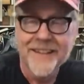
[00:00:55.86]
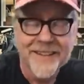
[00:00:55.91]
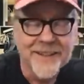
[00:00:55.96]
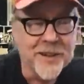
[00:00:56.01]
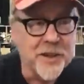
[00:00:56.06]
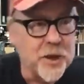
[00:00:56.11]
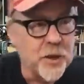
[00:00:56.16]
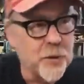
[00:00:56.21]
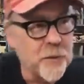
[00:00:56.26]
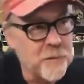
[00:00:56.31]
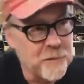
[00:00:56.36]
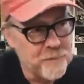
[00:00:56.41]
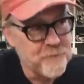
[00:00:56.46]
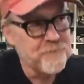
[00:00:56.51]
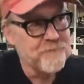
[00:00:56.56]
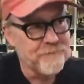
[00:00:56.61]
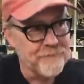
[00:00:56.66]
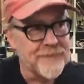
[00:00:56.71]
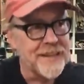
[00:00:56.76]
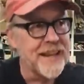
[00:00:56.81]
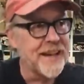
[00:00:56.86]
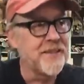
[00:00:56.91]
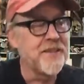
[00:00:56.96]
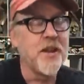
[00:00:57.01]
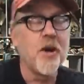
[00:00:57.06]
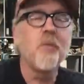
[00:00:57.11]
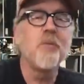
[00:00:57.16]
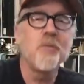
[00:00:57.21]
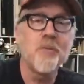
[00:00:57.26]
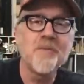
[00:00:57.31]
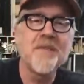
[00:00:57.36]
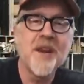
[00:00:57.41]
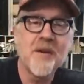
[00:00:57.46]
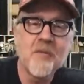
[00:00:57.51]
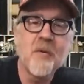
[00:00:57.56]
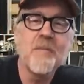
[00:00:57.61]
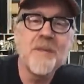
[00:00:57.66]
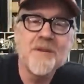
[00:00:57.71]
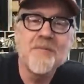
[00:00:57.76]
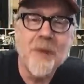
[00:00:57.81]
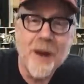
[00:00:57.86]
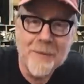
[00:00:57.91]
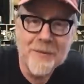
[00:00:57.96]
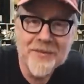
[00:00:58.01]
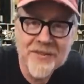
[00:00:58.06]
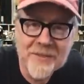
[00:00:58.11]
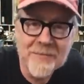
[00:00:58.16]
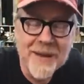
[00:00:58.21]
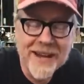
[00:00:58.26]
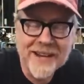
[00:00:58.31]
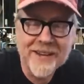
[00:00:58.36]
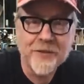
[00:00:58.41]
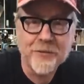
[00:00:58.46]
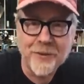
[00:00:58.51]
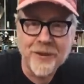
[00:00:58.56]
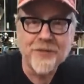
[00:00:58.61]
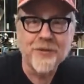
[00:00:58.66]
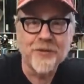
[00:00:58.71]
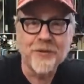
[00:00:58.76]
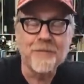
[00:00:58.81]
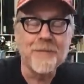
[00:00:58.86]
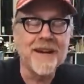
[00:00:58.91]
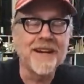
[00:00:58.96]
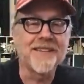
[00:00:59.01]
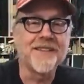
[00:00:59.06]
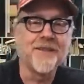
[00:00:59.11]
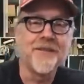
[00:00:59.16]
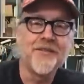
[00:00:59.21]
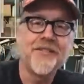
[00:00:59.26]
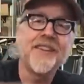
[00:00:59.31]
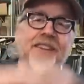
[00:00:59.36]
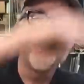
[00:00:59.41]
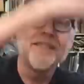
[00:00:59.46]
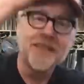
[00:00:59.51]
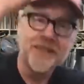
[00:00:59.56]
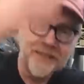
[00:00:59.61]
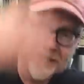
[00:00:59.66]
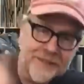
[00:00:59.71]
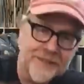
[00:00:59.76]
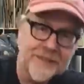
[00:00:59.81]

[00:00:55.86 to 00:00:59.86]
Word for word: You know, yeah, there there will be Robert Zemeckis retrospectives, and